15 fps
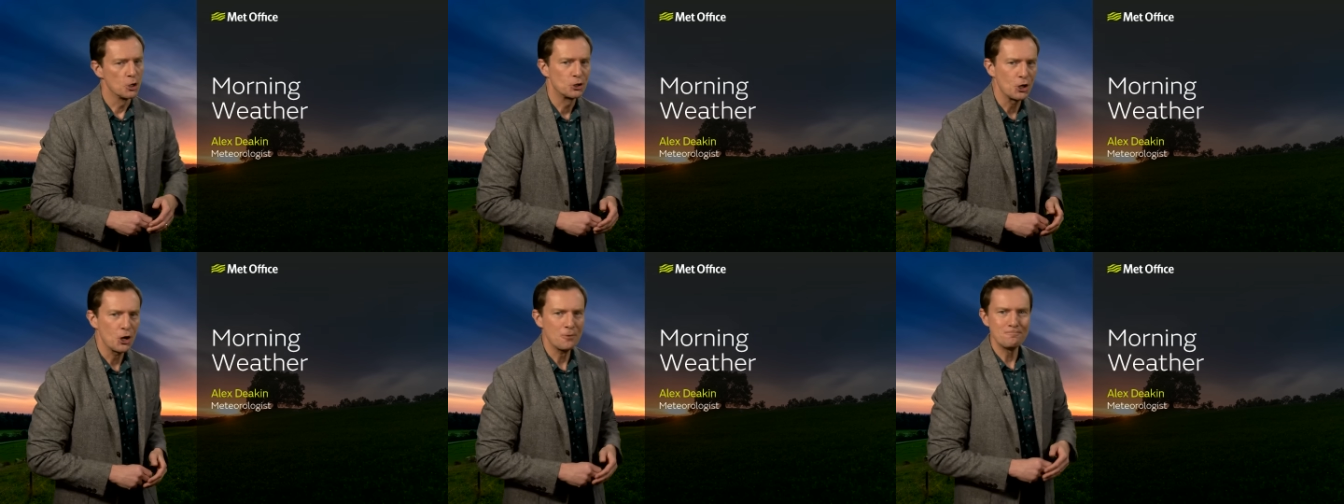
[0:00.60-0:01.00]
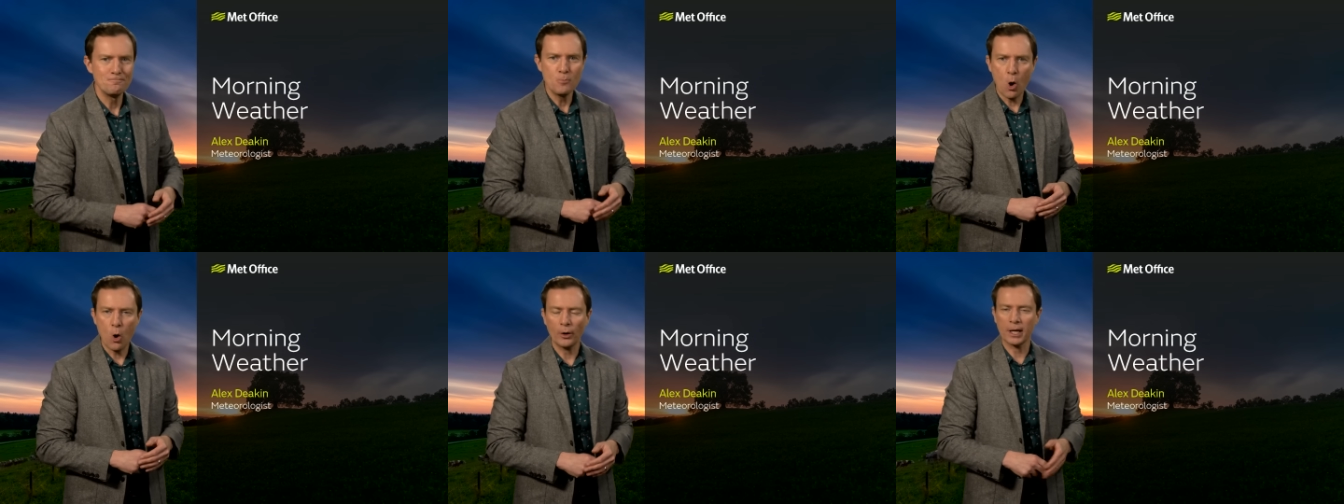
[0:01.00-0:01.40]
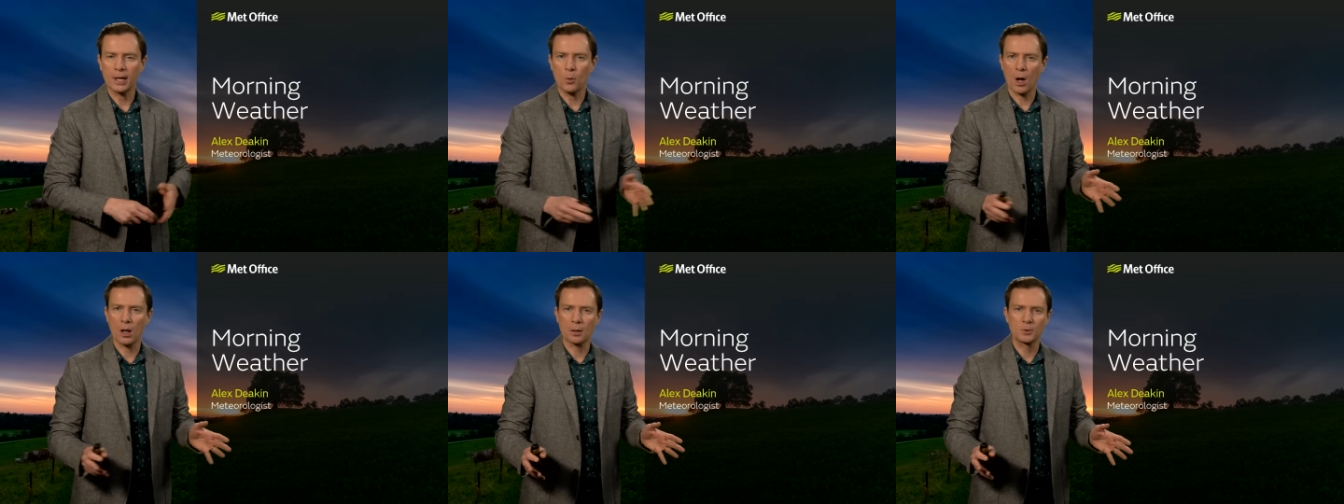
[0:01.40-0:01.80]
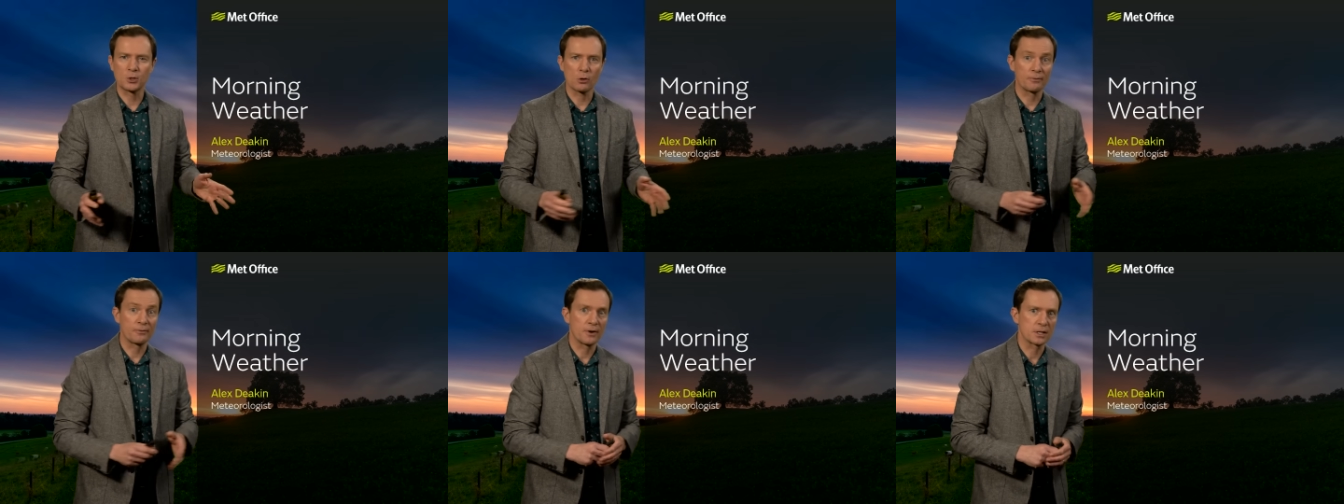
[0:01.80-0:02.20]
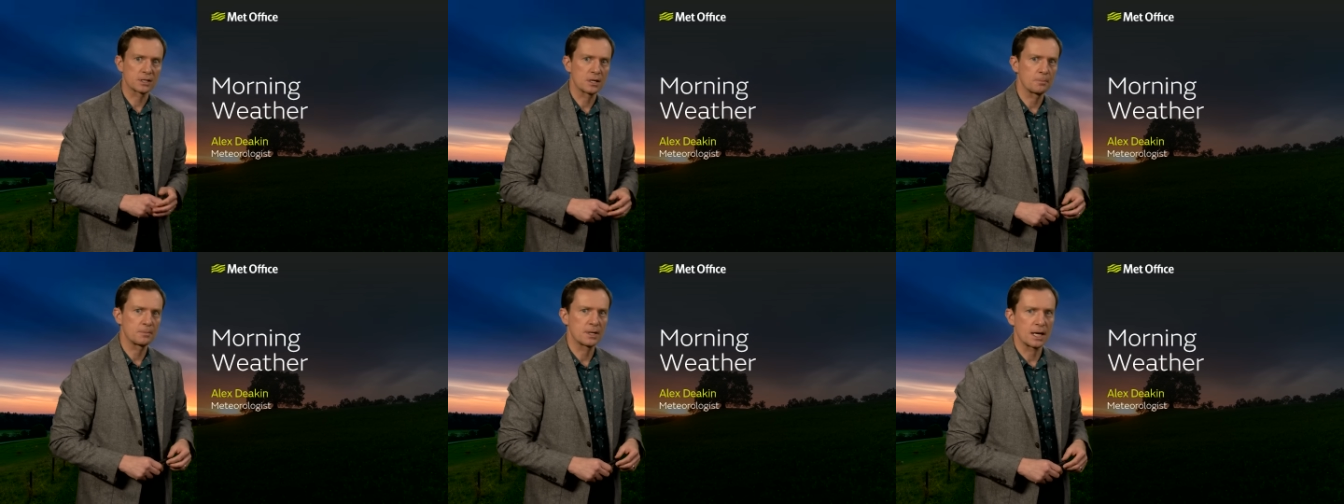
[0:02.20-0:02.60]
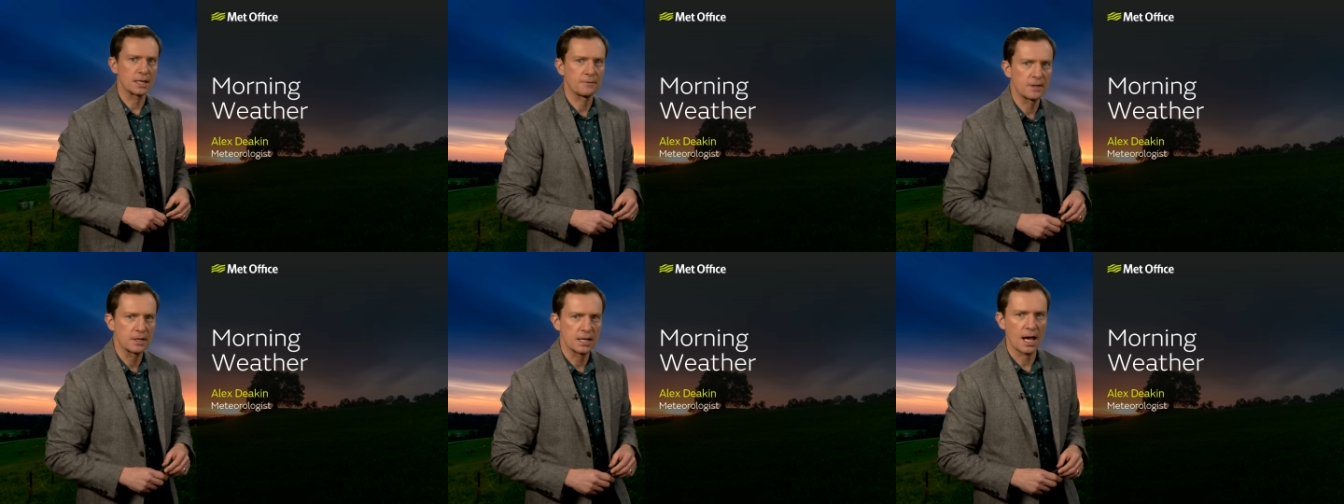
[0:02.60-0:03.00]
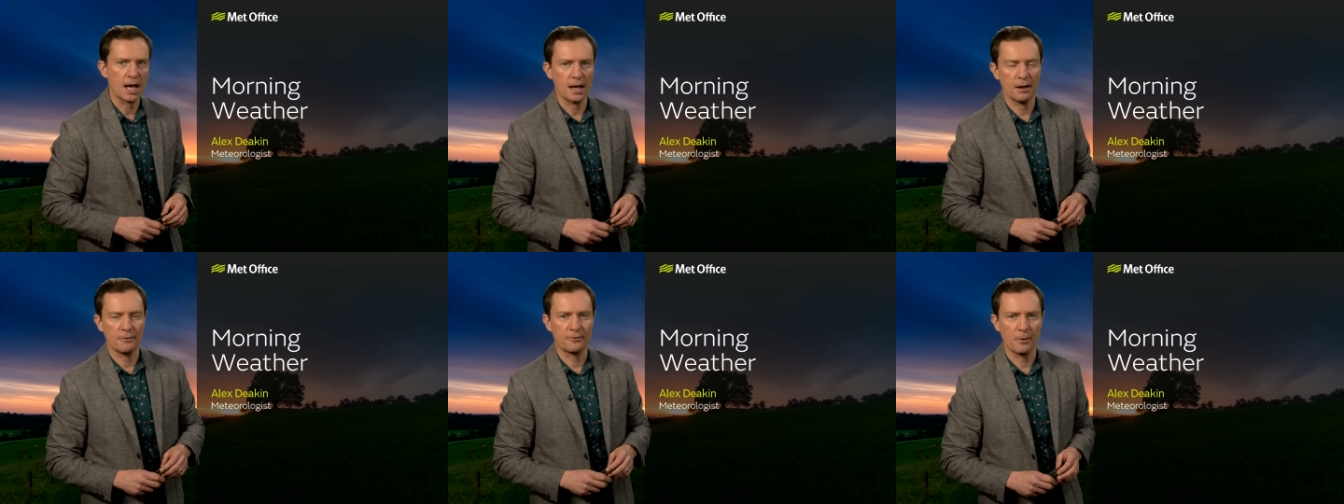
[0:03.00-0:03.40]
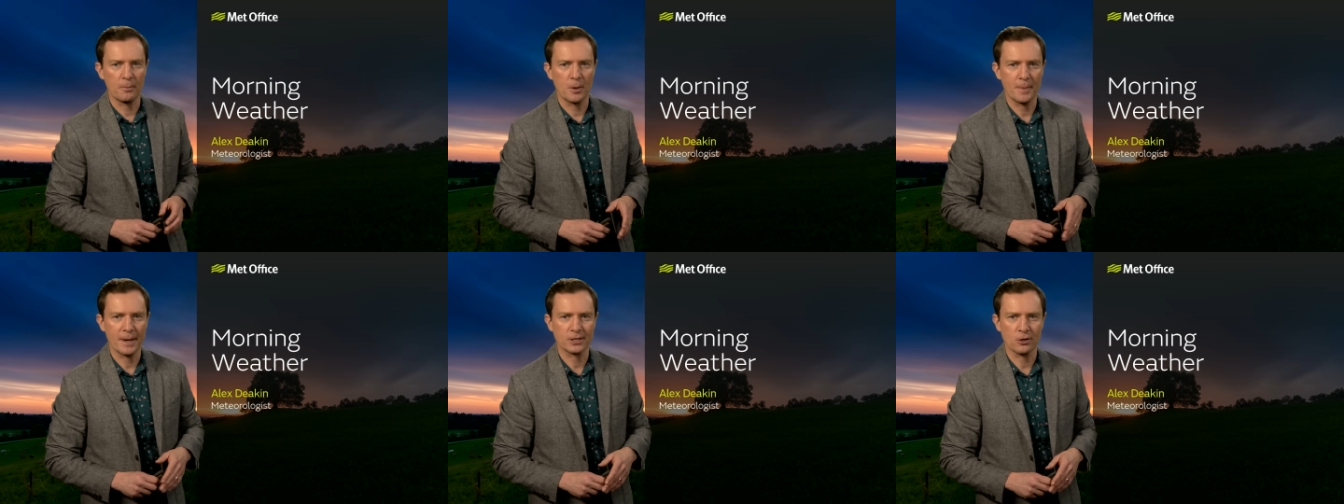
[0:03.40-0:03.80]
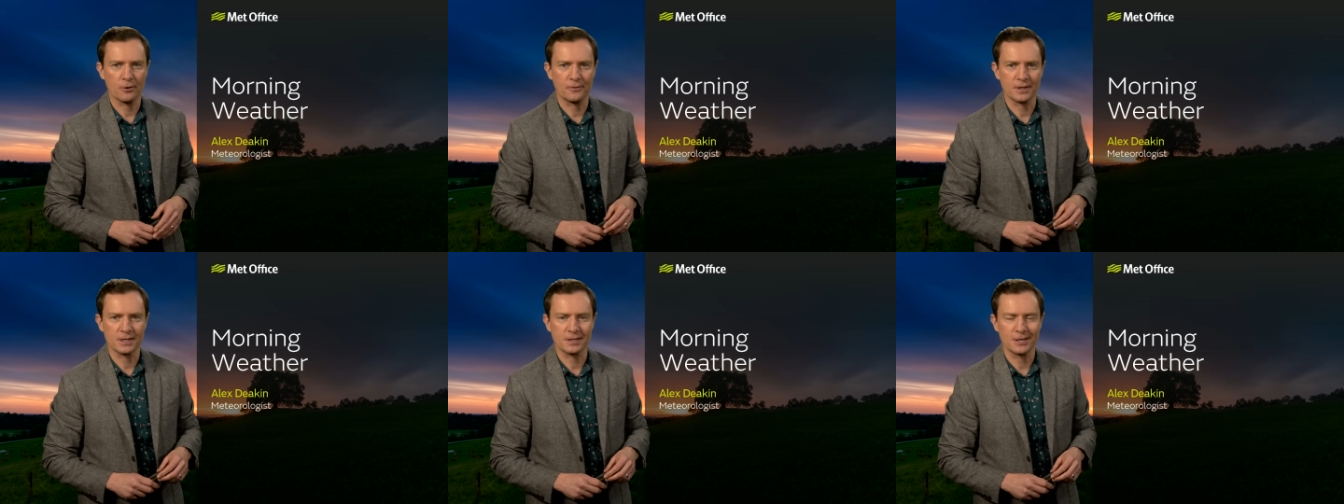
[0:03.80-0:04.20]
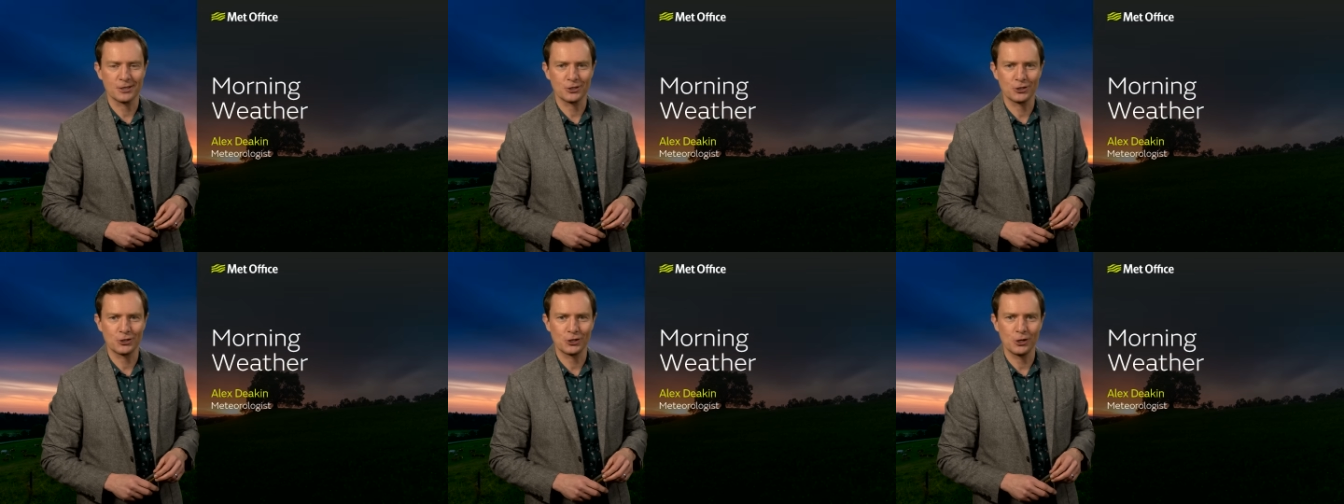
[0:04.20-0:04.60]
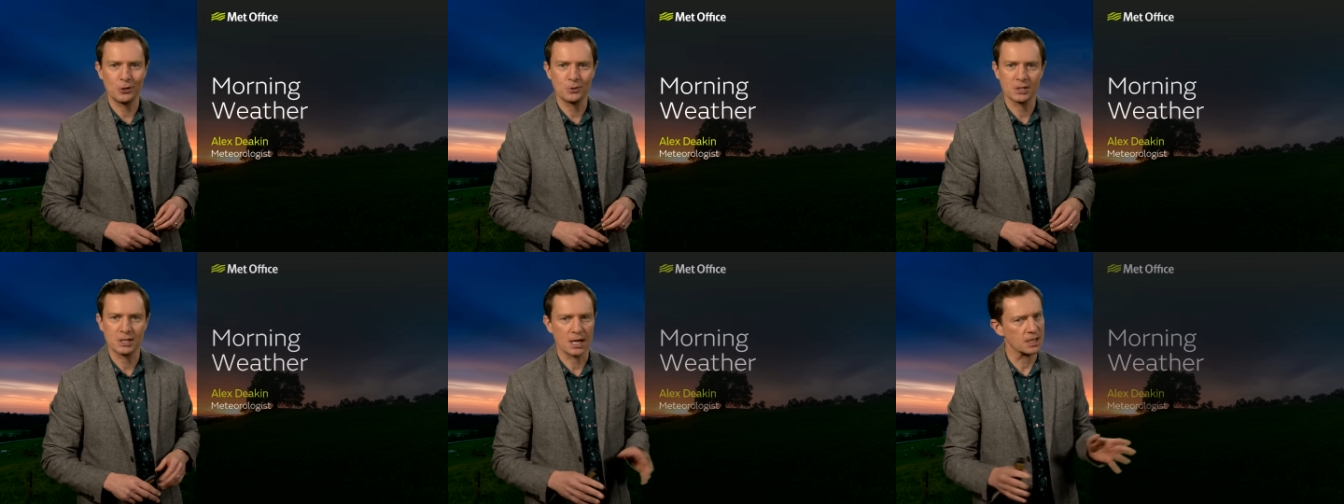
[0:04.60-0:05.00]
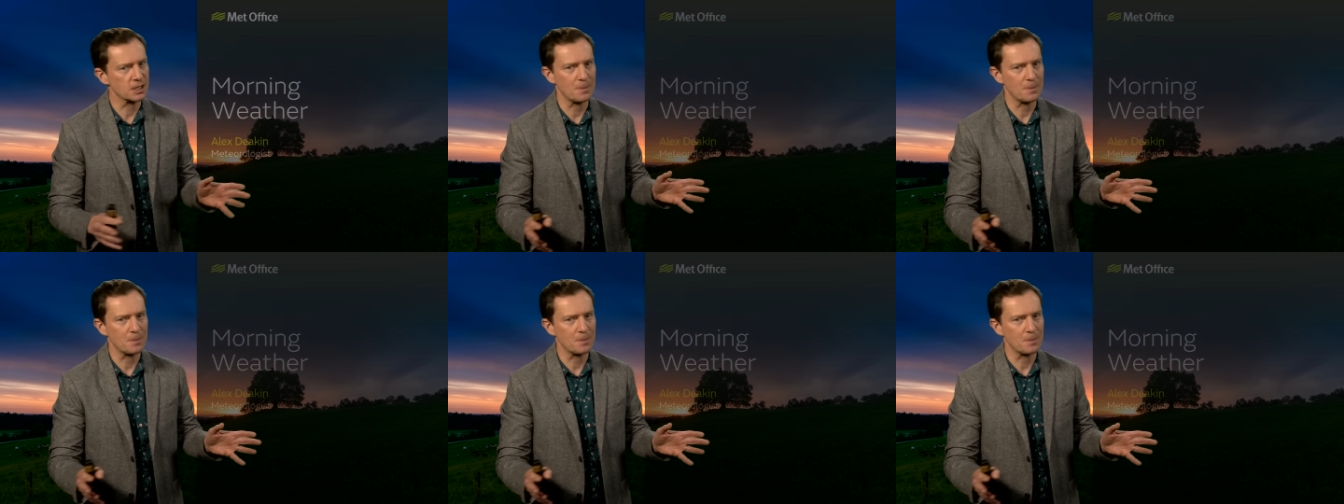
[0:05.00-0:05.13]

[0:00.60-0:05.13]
Good morning. Welcome to your first update of the day from the Met Office this Tuesday.